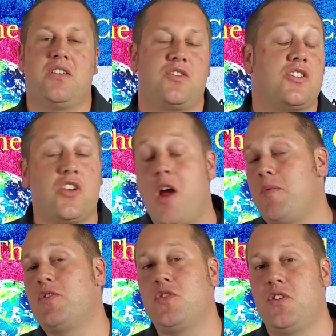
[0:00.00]
It's just an
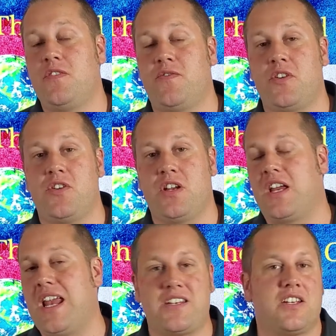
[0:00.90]
opportunity for you to
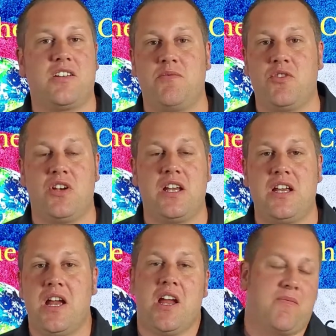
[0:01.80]
connect in
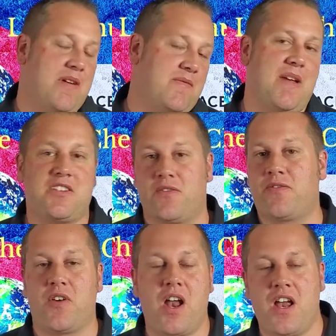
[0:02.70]
community, maybe make some
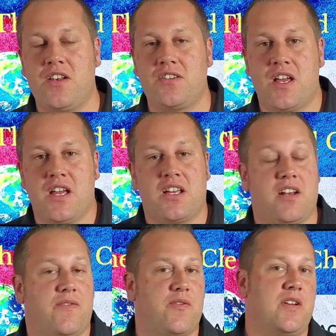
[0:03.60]
friends,
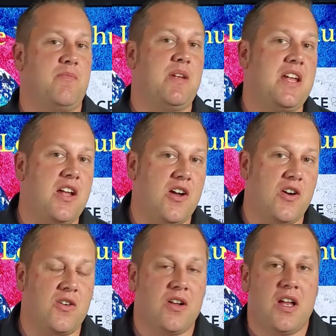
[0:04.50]
get a free
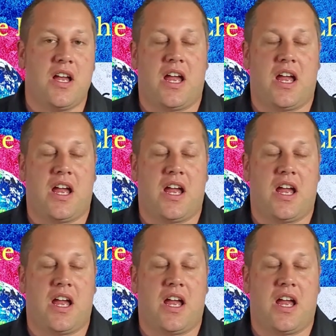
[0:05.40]
meal,